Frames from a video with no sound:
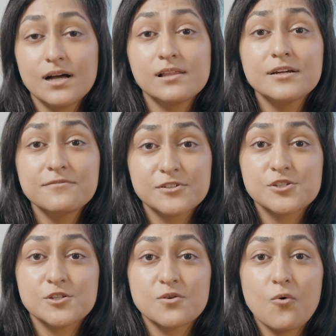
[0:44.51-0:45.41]
A clear
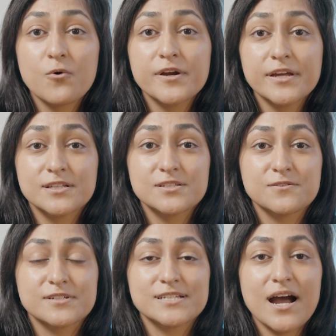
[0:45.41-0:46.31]
vision orients
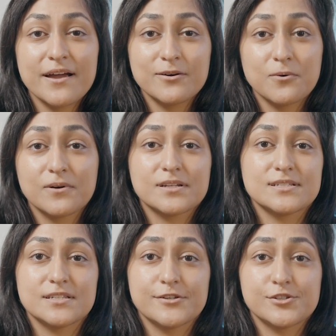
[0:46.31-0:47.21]
your entire
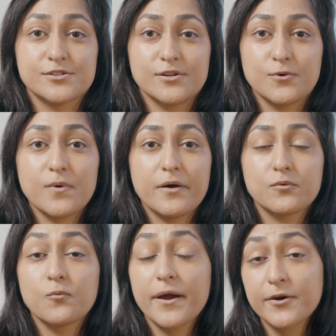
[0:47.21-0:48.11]
organization
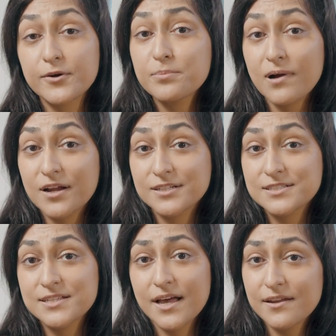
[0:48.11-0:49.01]
around where your product
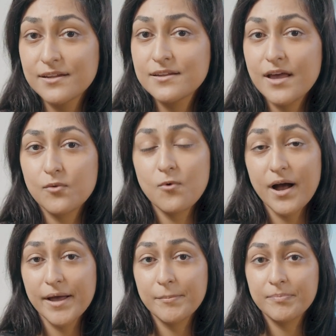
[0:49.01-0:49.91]
is headed and
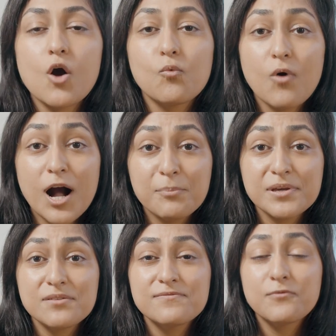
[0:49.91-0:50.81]
why. A
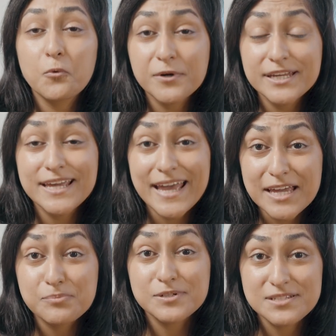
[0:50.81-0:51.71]
whopping
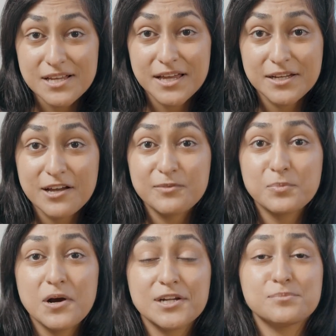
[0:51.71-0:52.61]
48% of
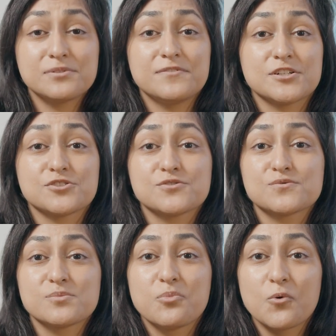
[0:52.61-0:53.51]
product
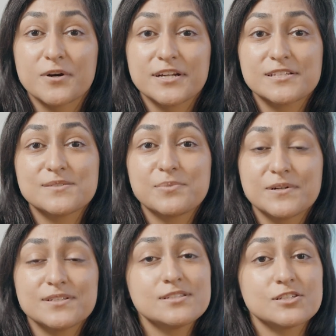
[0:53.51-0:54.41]
professionals report
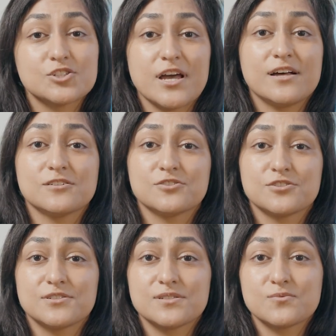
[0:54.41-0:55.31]
experiencing
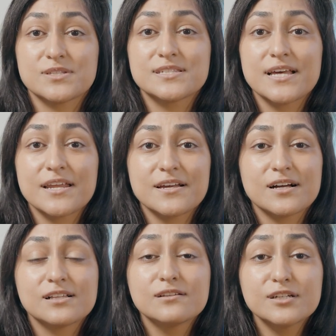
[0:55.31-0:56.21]
challenges with setting a
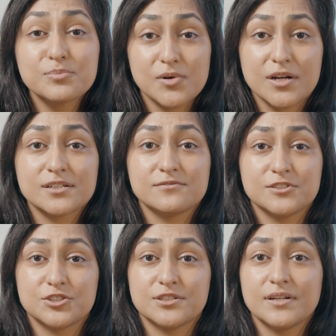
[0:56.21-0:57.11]
clear product
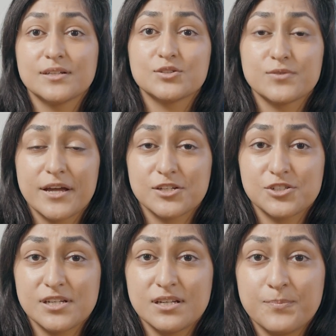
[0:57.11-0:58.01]
vision and strategy.